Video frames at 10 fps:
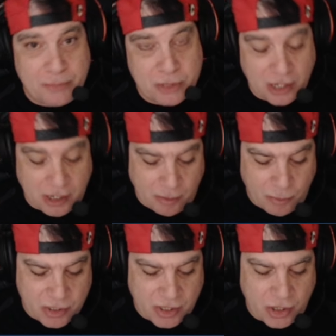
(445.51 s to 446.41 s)
particular one
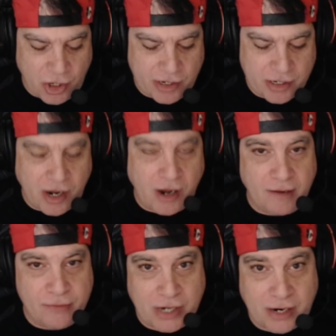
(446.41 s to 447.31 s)
was in the
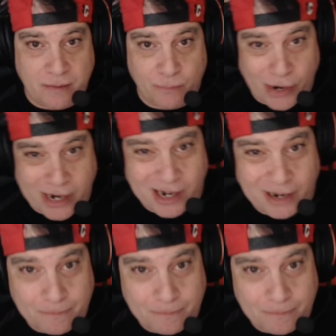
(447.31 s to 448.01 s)
9.5 second bracket,